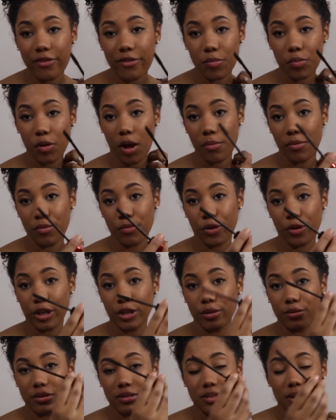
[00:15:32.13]
a problem where
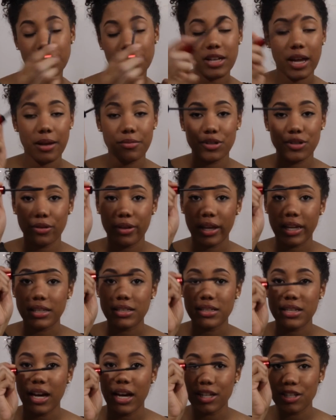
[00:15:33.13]
you sometimes you'll like
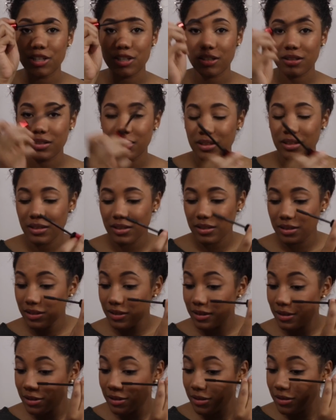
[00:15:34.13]
touch
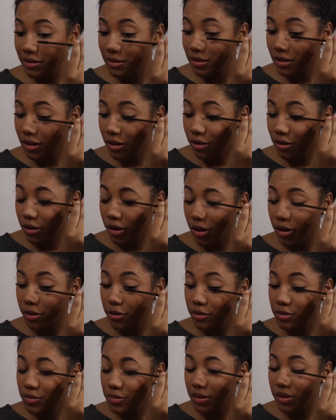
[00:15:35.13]
your
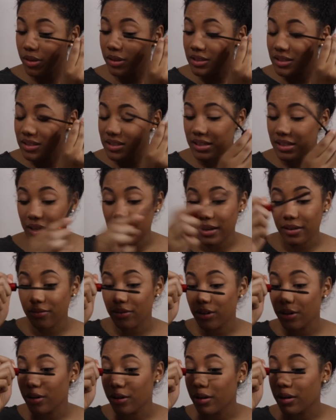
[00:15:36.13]
nose with the stick of
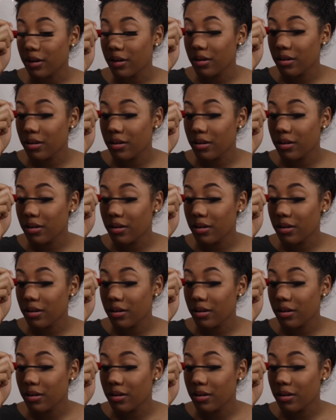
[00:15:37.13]
your